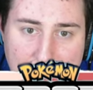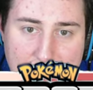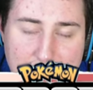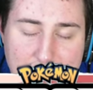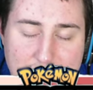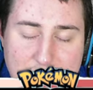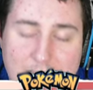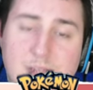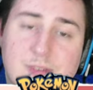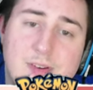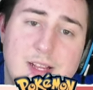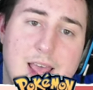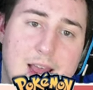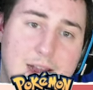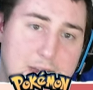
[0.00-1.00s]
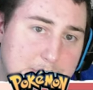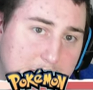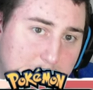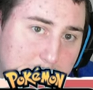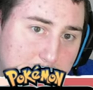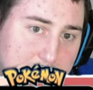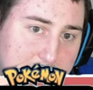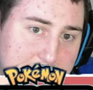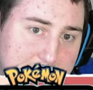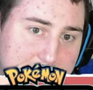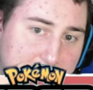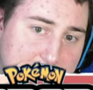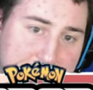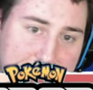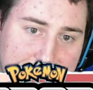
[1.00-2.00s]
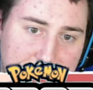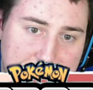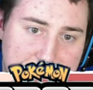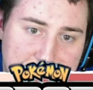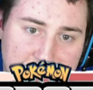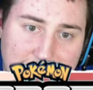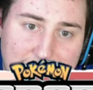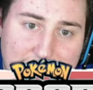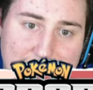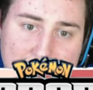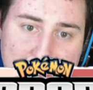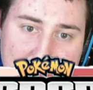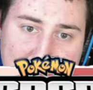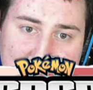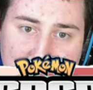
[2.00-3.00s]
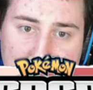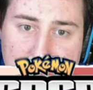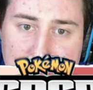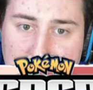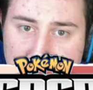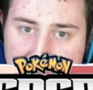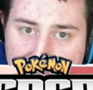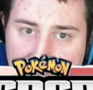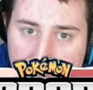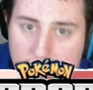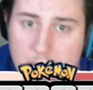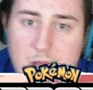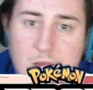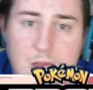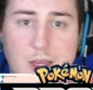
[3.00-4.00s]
Thanks for the honey, by the way, because now I can actually select my encounters that I want.